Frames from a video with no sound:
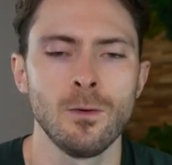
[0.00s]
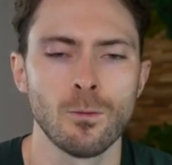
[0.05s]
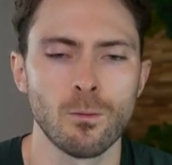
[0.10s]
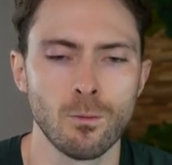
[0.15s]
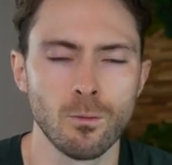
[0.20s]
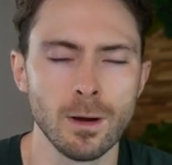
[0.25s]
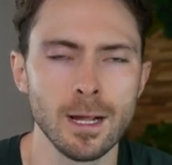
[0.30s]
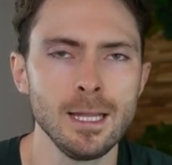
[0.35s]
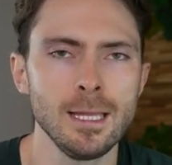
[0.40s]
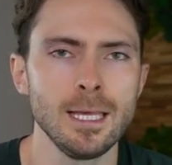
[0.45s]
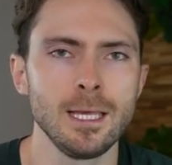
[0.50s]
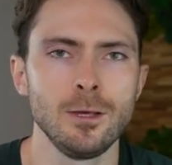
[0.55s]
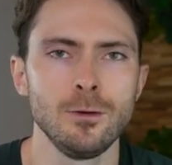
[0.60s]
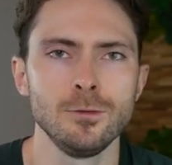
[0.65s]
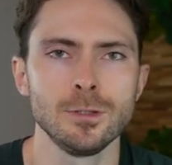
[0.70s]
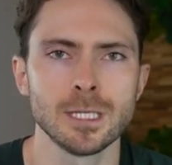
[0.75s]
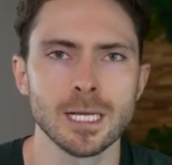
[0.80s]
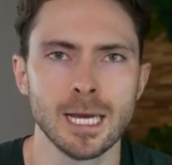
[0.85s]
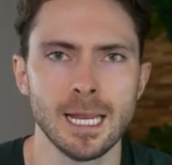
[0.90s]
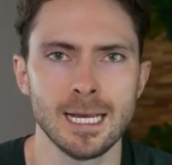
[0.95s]
really
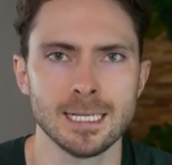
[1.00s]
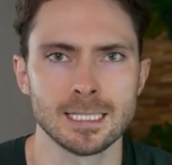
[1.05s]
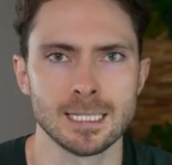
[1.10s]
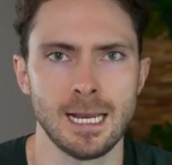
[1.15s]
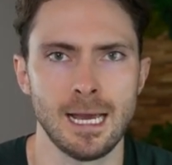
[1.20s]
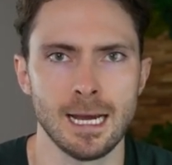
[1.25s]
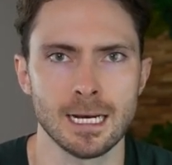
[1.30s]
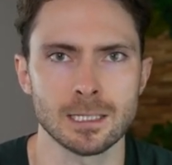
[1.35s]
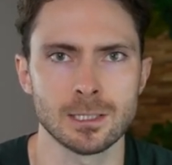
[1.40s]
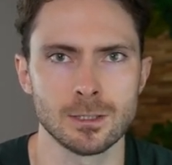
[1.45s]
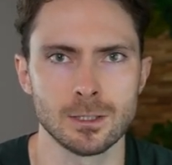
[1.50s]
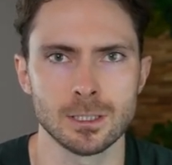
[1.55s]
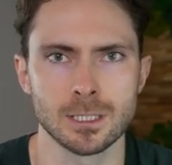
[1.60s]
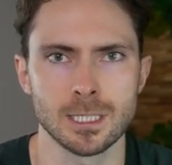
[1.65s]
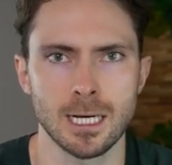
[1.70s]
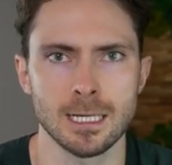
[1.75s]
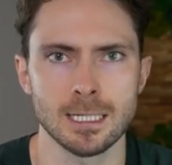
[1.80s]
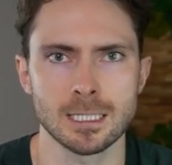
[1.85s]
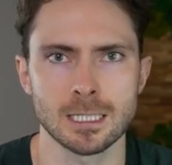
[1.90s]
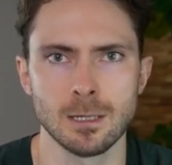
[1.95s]
using it as an
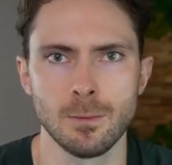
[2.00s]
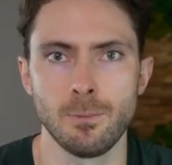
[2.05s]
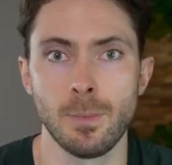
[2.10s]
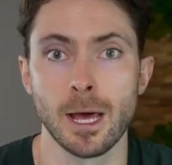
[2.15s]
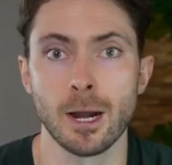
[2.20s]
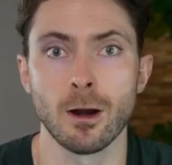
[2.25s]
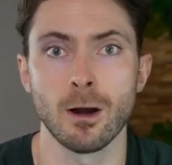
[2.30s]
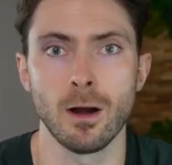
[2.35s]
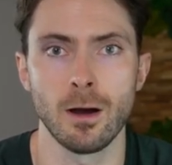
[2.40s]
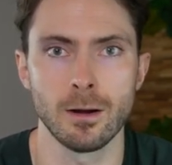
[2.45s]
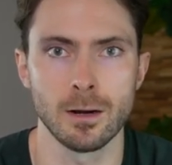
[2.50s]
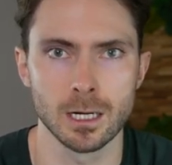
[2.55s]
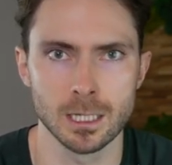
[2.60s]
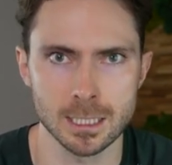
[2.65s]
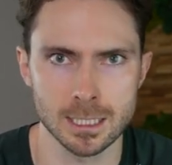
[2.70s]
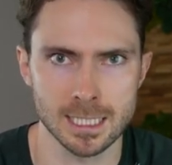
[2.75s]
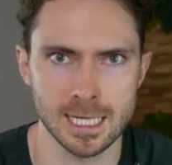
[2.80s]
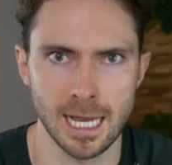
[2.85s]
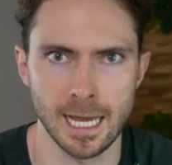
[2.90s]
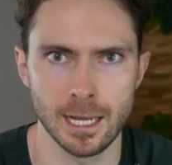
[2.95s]
exercise to better
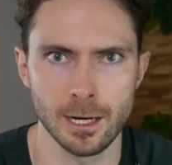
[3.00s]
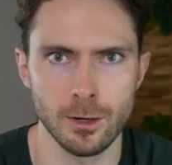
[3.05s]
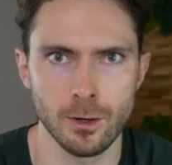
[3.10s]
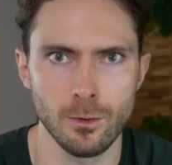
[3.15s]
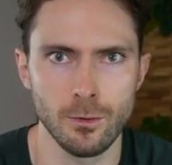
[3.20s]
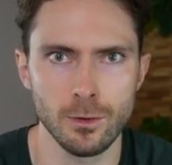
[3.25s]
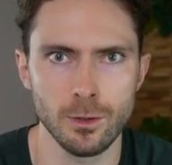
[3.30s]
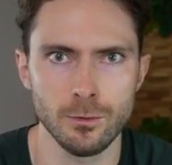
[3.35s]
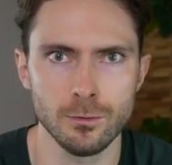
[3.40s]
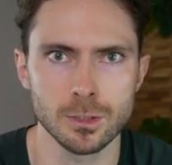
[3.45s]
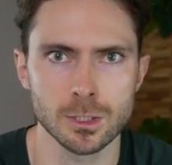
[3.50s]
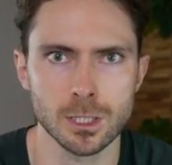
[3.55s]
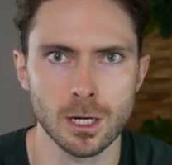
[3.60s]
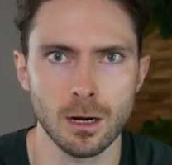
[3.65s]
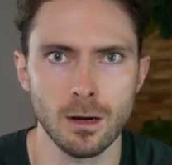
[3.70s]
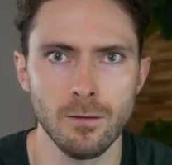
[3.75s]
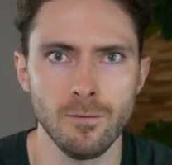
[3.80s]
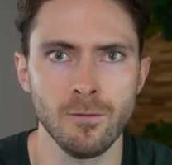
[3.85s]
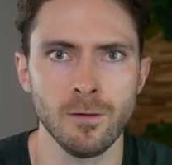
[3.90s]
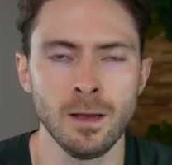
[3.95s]
understand who you
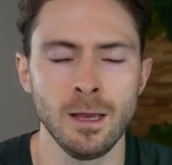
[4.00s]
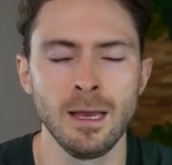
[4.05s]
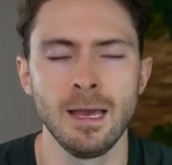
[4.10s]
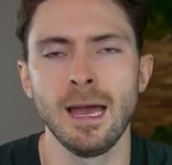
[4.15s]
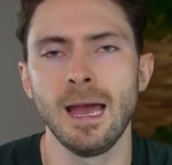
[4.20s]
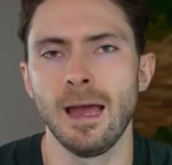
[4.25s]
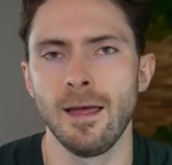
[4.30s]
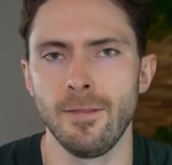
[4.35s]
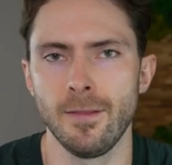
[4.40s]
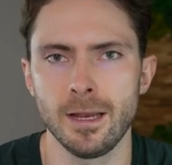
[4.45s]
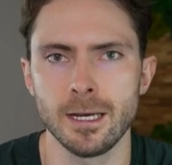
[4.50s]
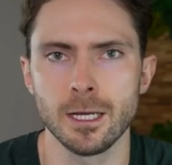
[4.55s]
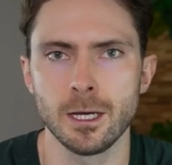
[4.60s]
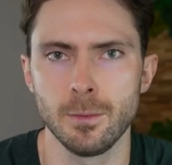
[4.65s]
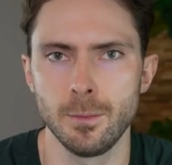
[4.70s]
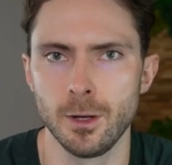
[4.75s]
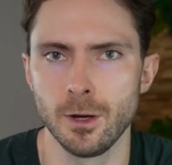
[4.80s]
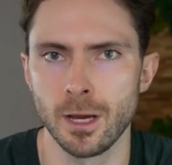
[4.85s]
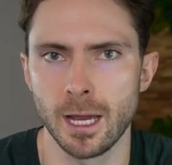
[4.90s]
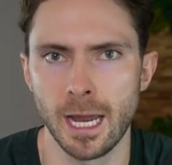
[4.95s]
serve and then
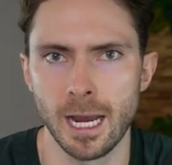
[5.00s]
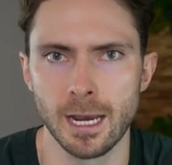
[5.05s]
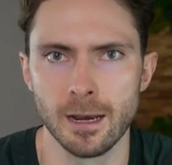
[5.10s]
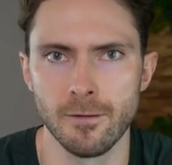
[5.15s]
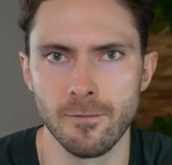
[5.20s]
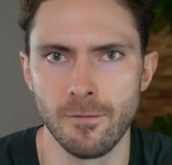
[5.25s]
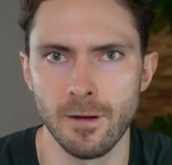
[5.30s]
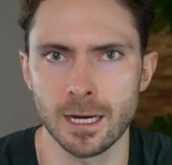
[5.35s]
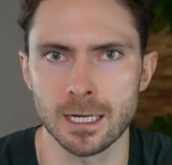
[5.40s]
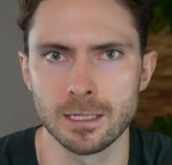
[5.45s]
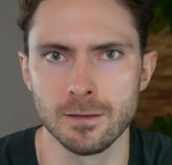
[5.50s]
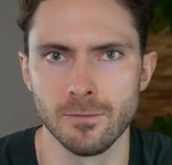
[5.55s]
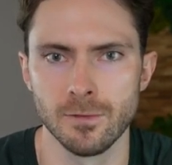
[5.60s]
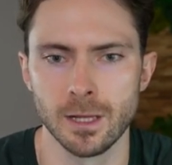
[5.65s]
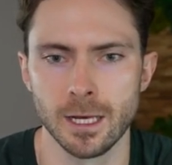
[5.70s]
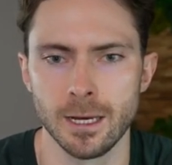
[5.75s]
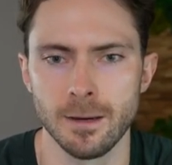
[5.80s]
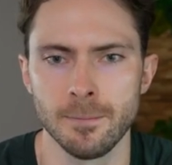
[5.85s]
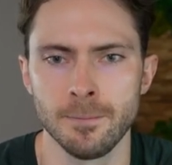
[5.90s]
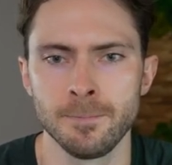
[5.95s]
communicate it
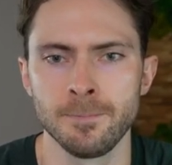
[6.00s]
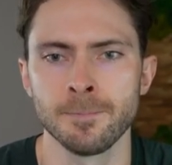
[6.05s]
effectively.